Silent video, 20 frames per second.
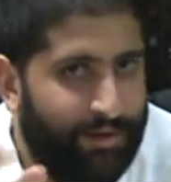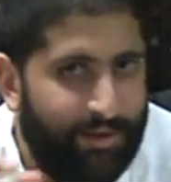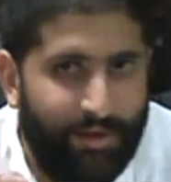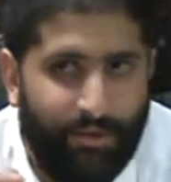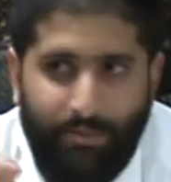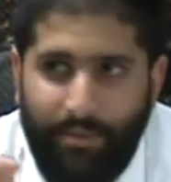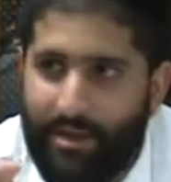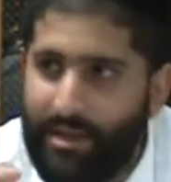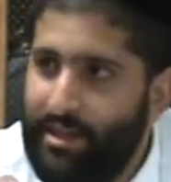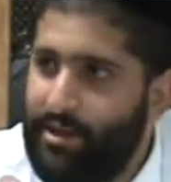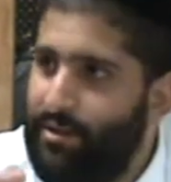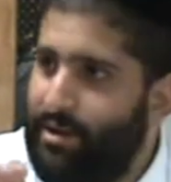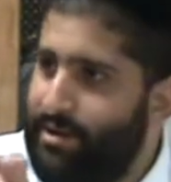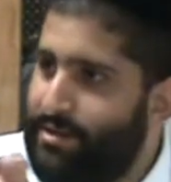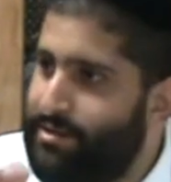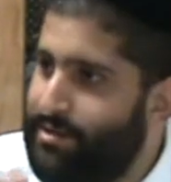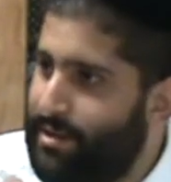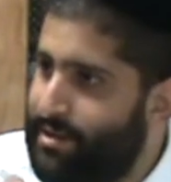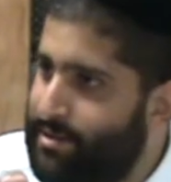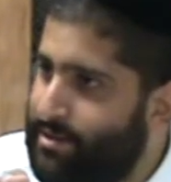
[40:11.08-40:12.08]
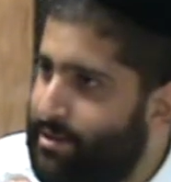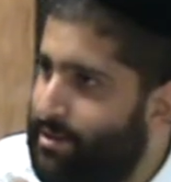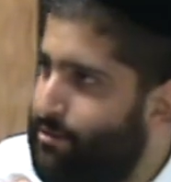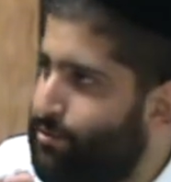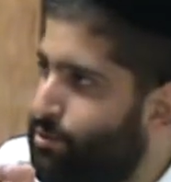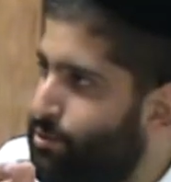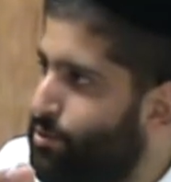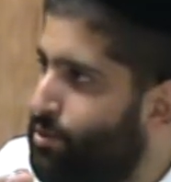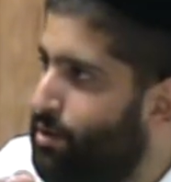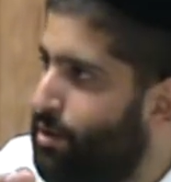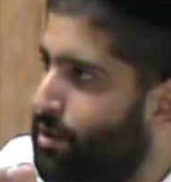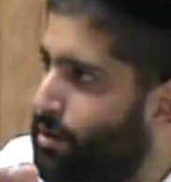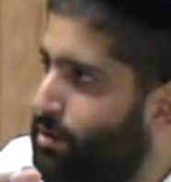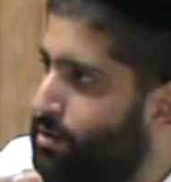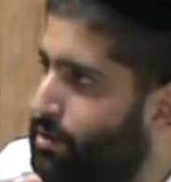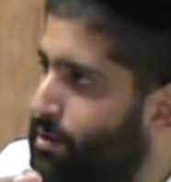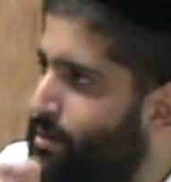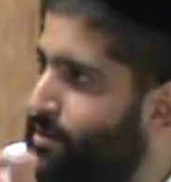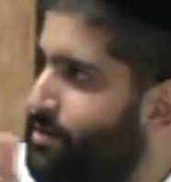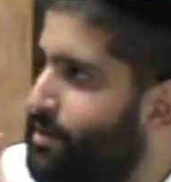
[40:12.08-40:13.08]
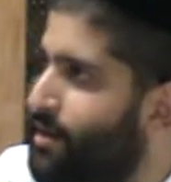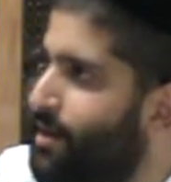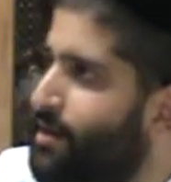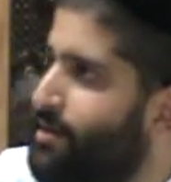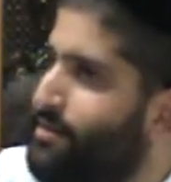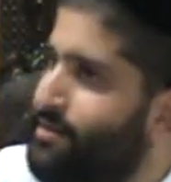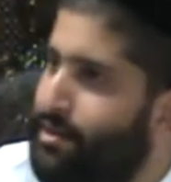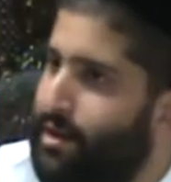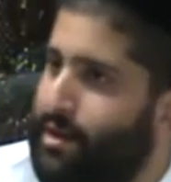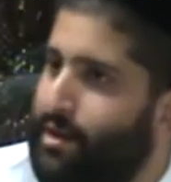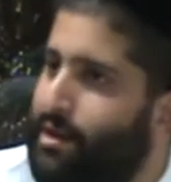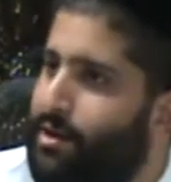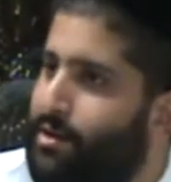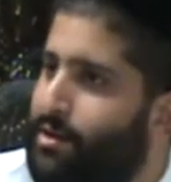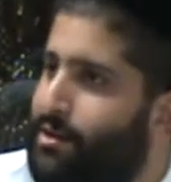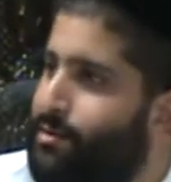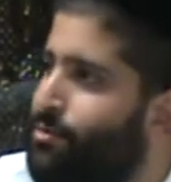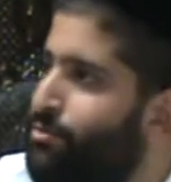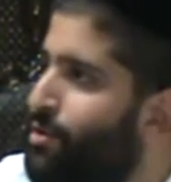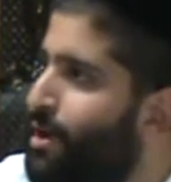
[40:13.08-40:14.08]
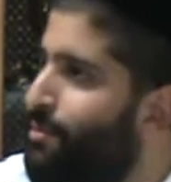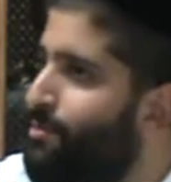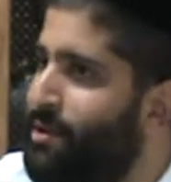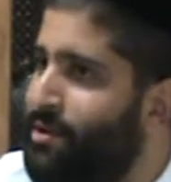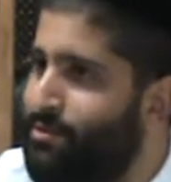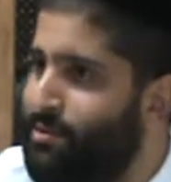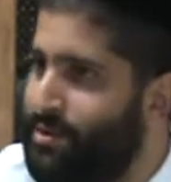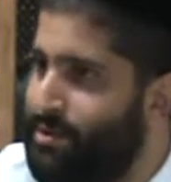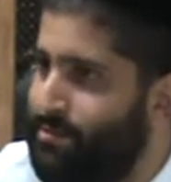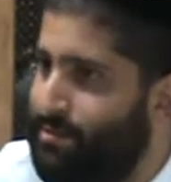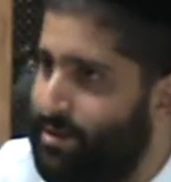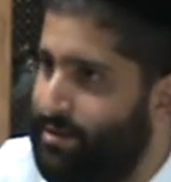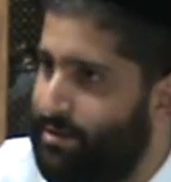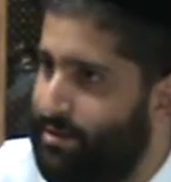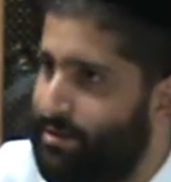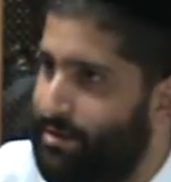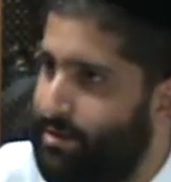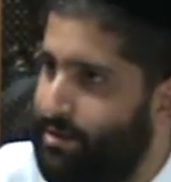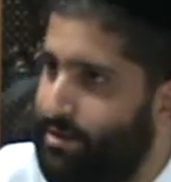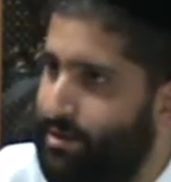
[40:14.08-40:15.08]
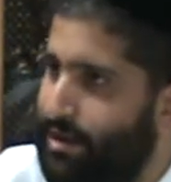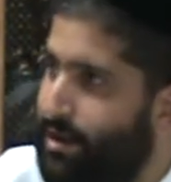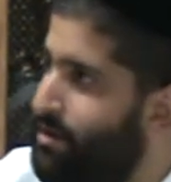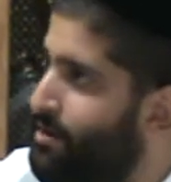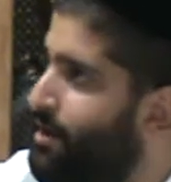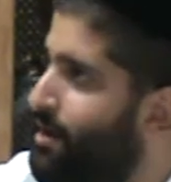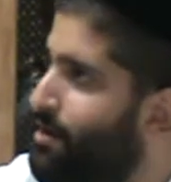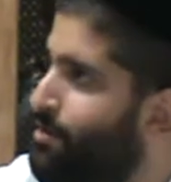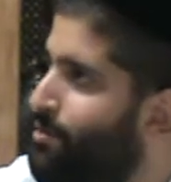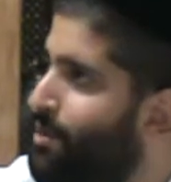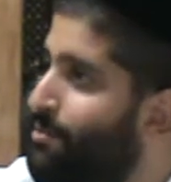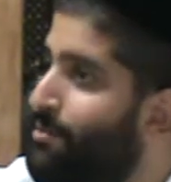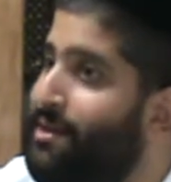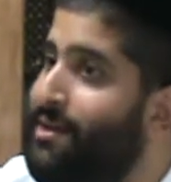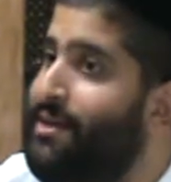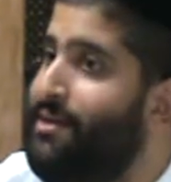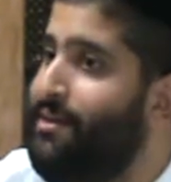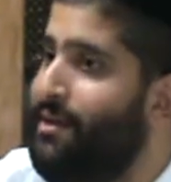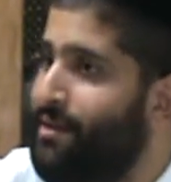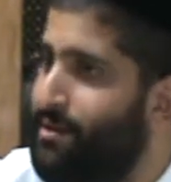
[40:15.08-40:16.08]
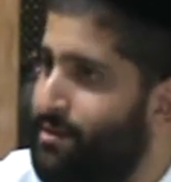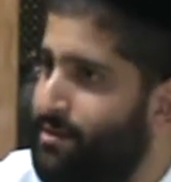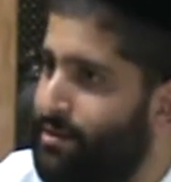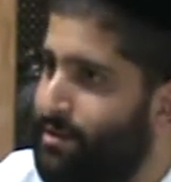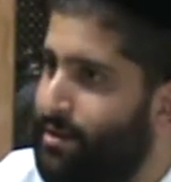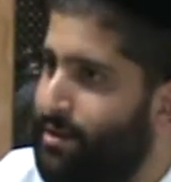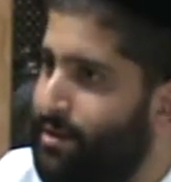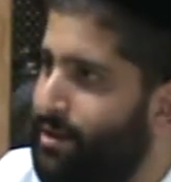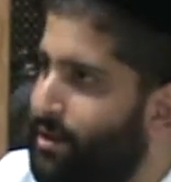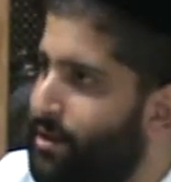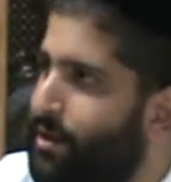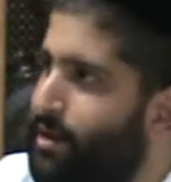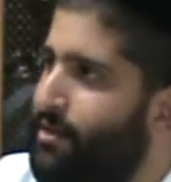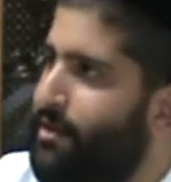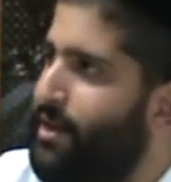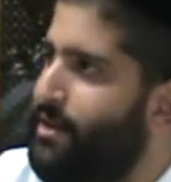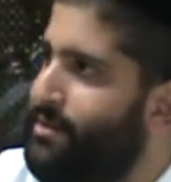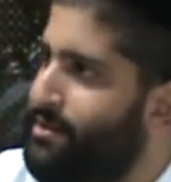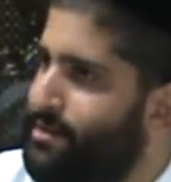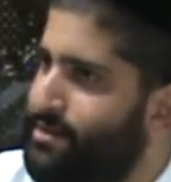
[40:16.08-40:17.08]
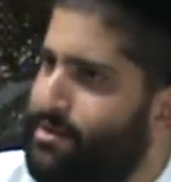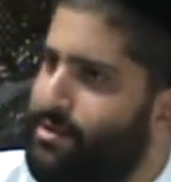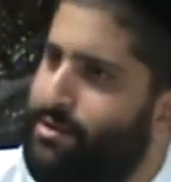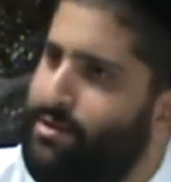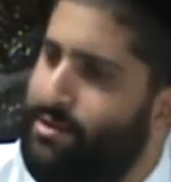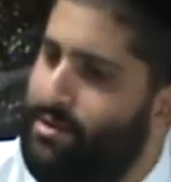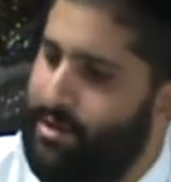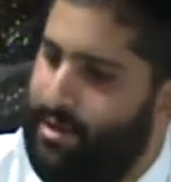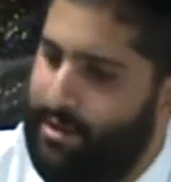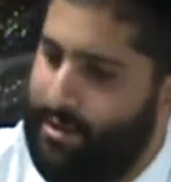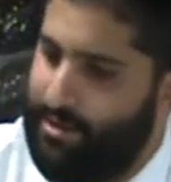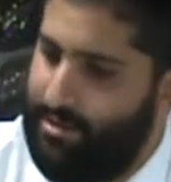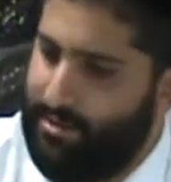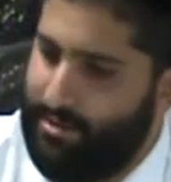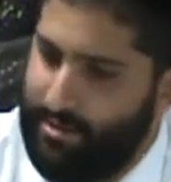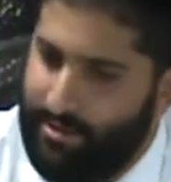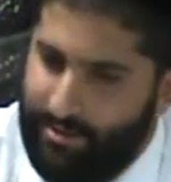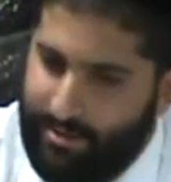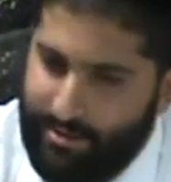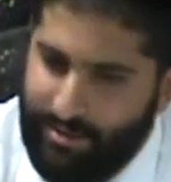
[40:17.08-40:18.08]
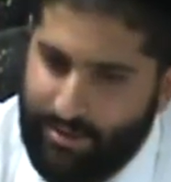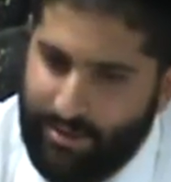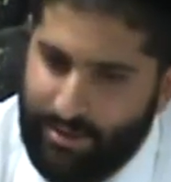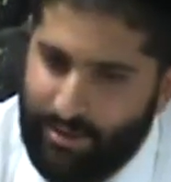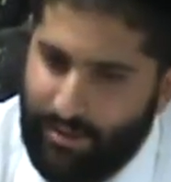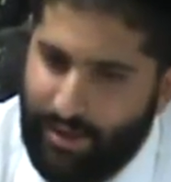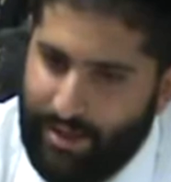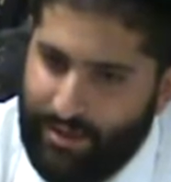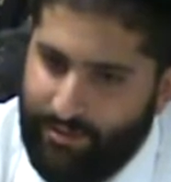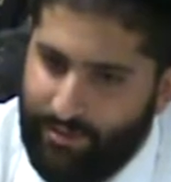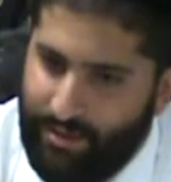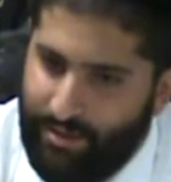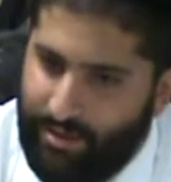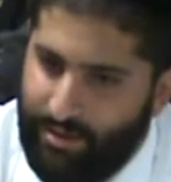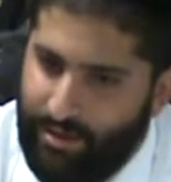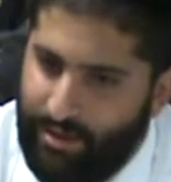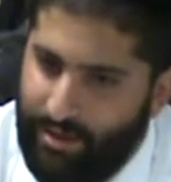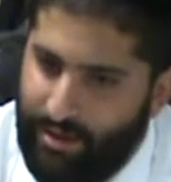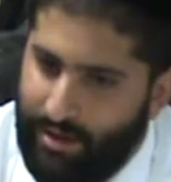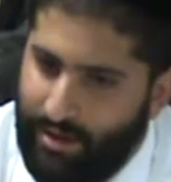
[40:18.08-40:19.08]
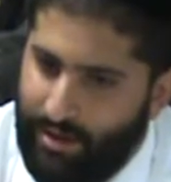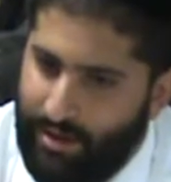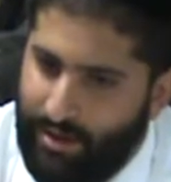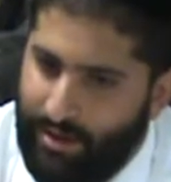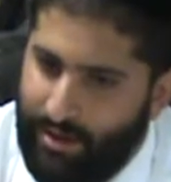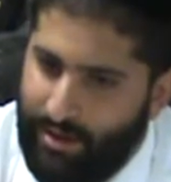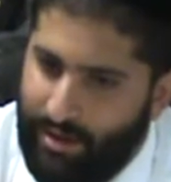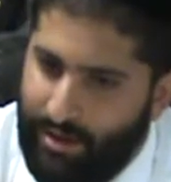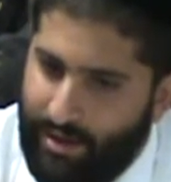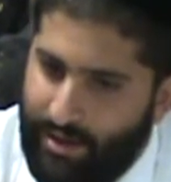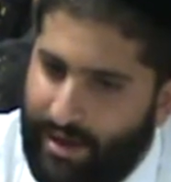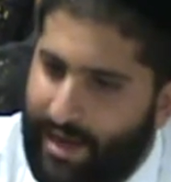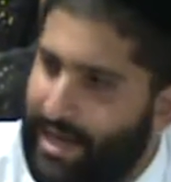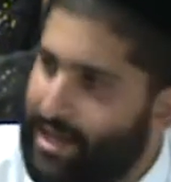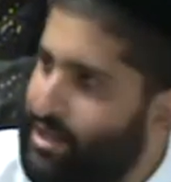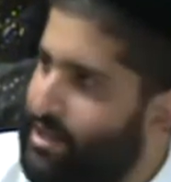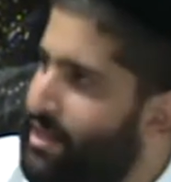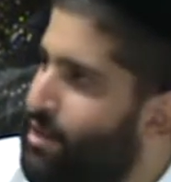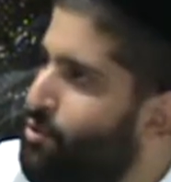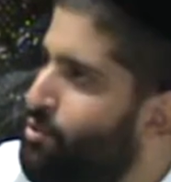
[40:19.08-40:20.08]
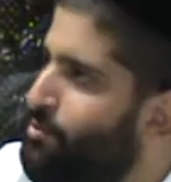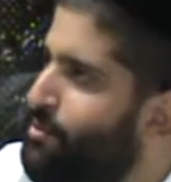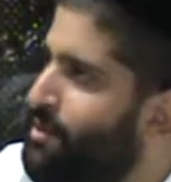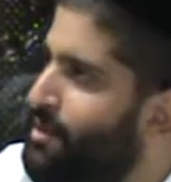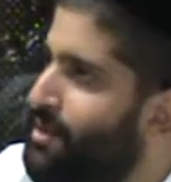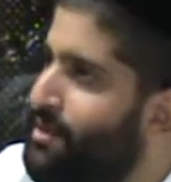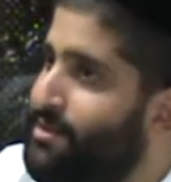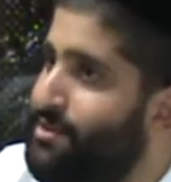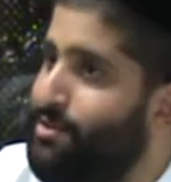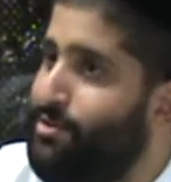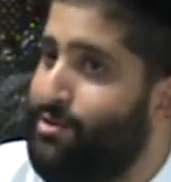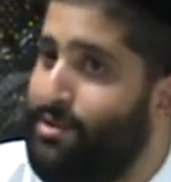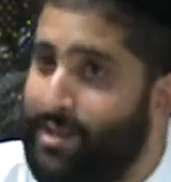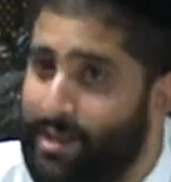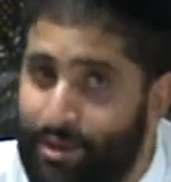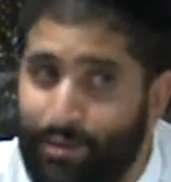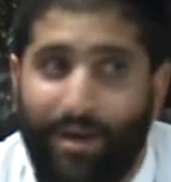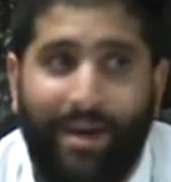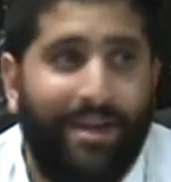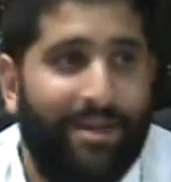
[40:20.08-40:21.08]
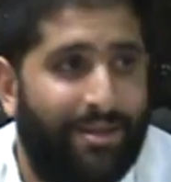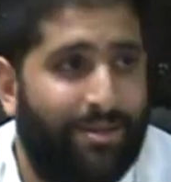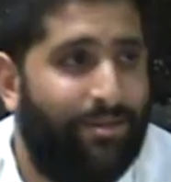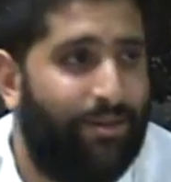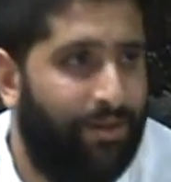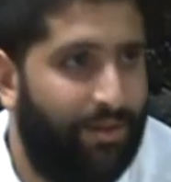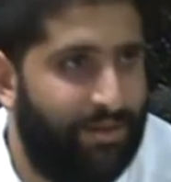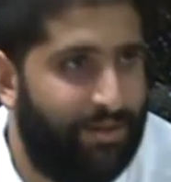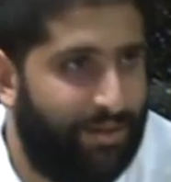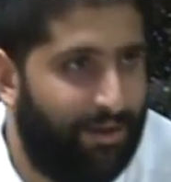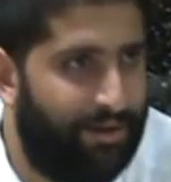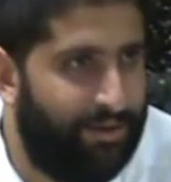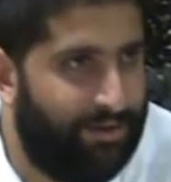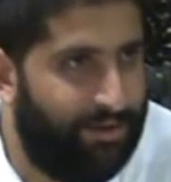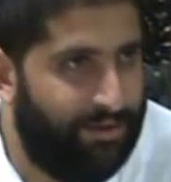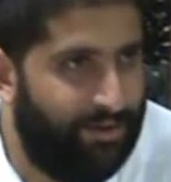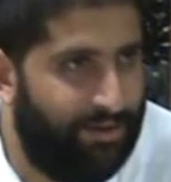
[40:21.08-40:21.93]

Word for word: The Pele U'etz says that if you call, let's say I call him Rabbi Rissman and not Rabbi Hillel, that's considered disgraceful. And actually that would be considered degrading a Torah scholar.